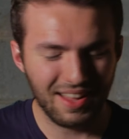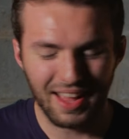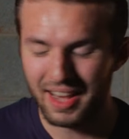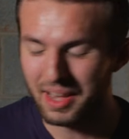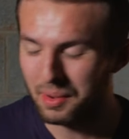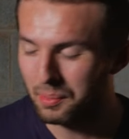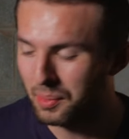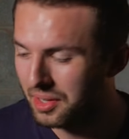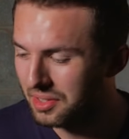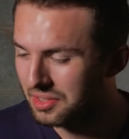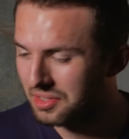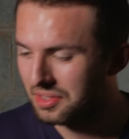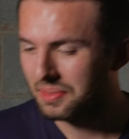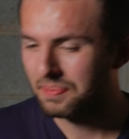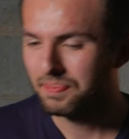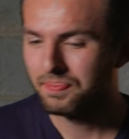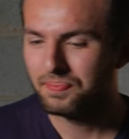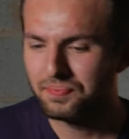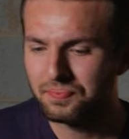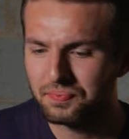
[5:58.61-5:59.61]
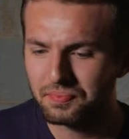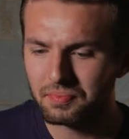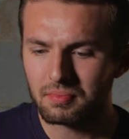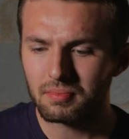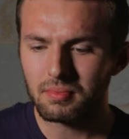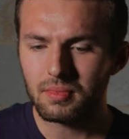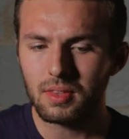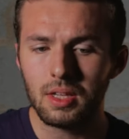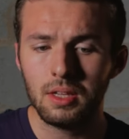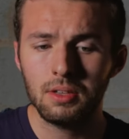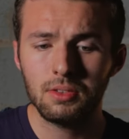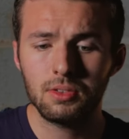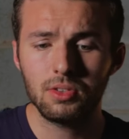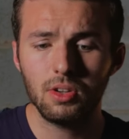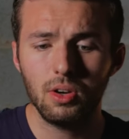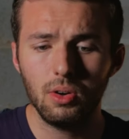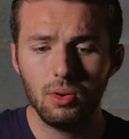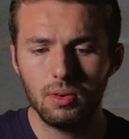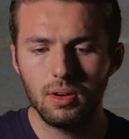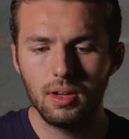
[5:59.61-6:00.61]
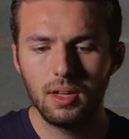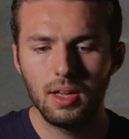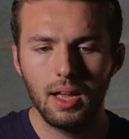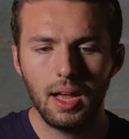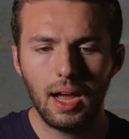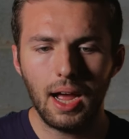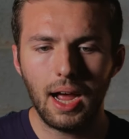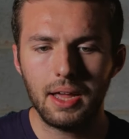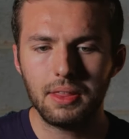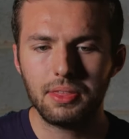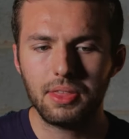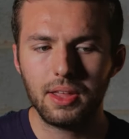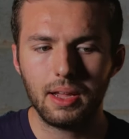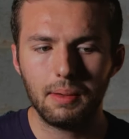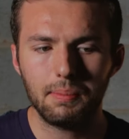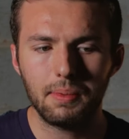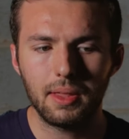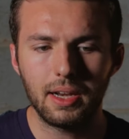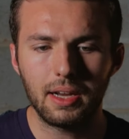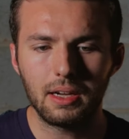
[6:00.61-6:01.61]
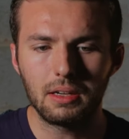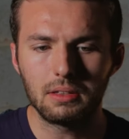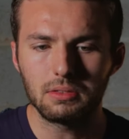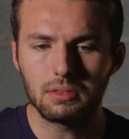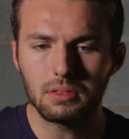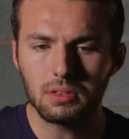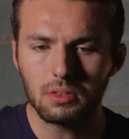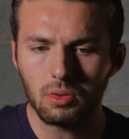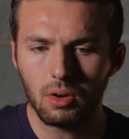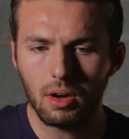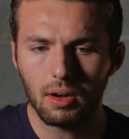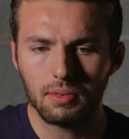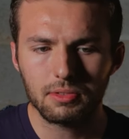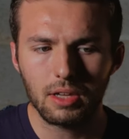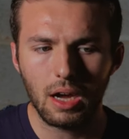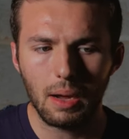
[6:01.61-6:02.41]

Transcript: anyways. So I think I'm getting a little off